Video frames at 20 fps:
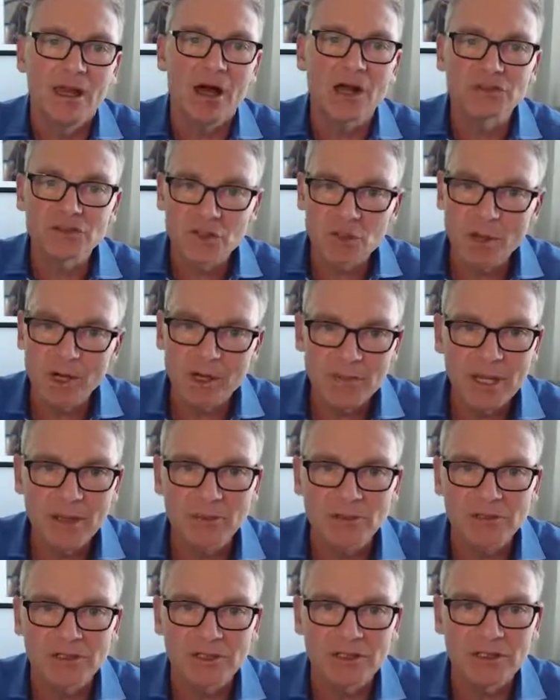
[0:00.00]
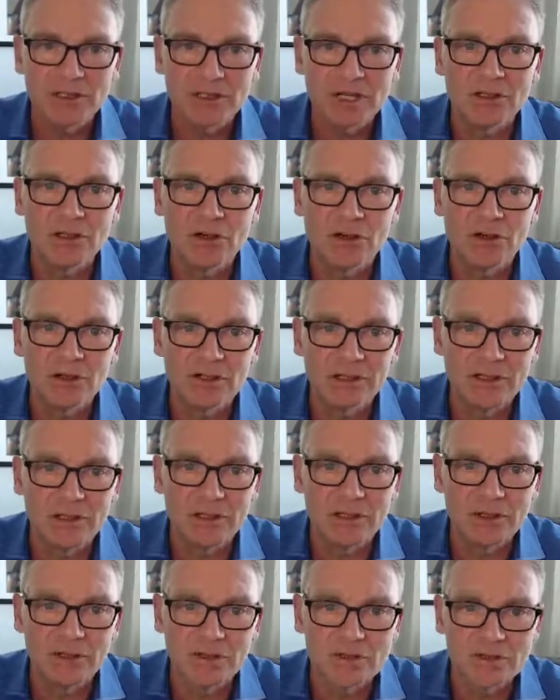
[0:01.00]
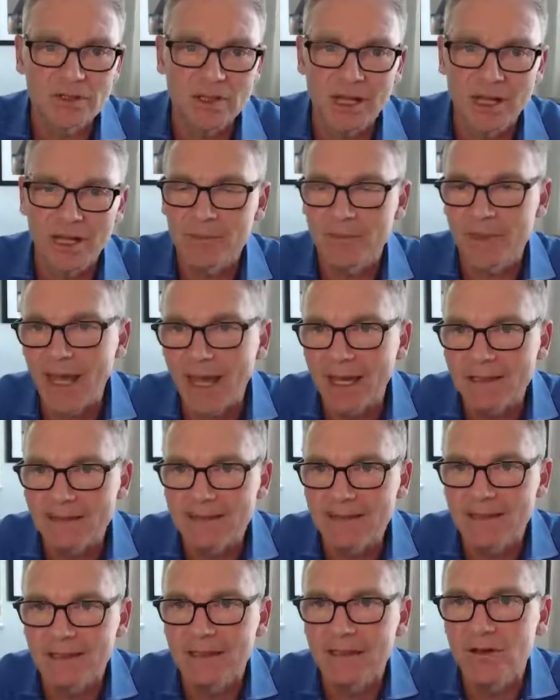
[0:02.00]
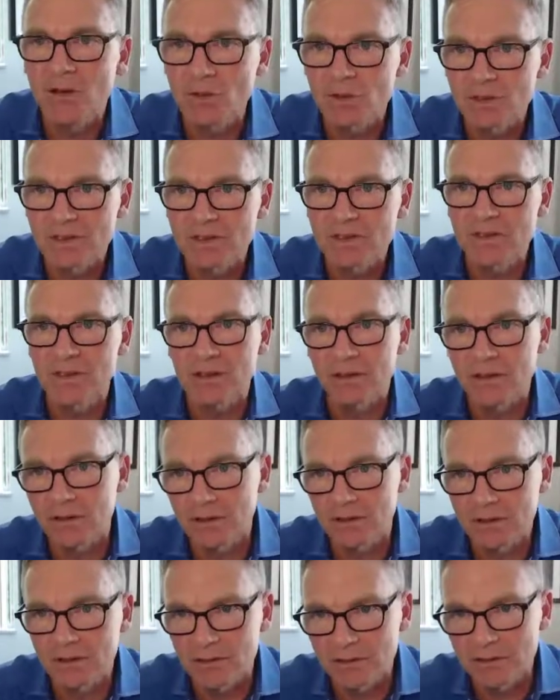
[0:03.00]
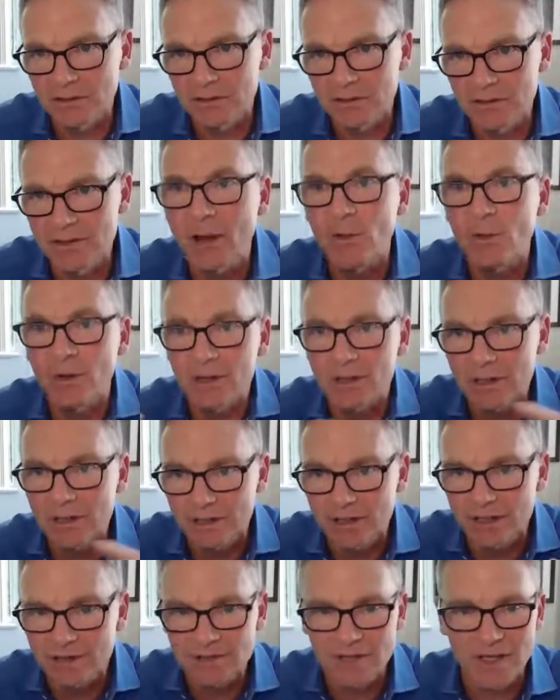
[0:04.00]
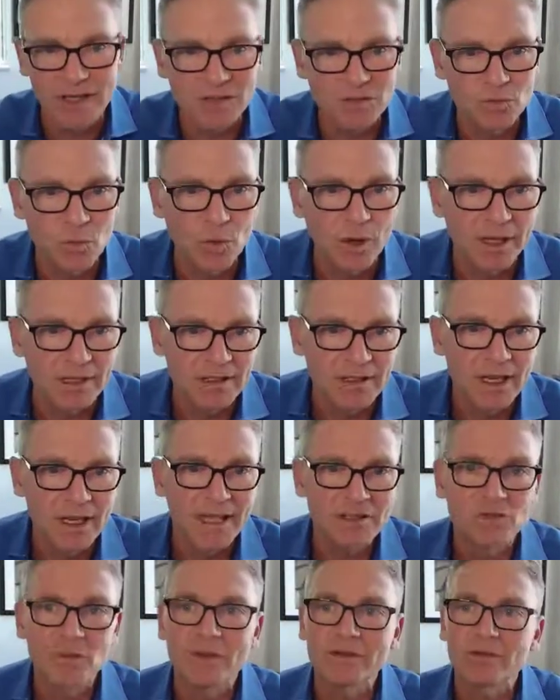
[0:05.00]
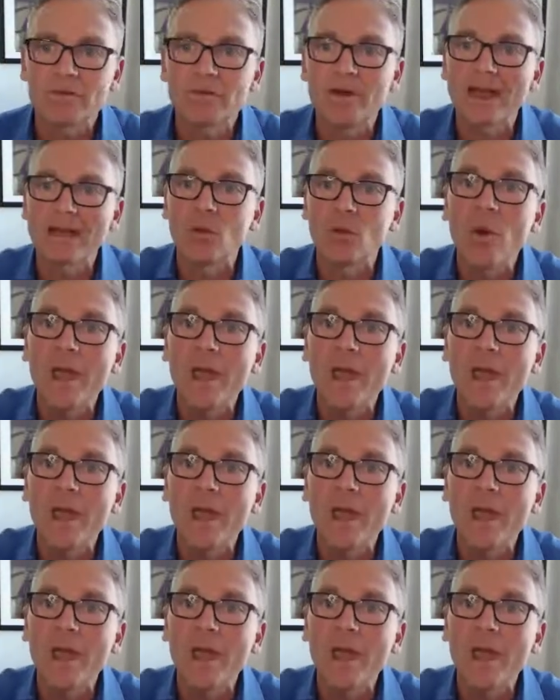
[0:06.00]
Also, you want to be able to concurrently use the IT and OT network as one. And so we have to find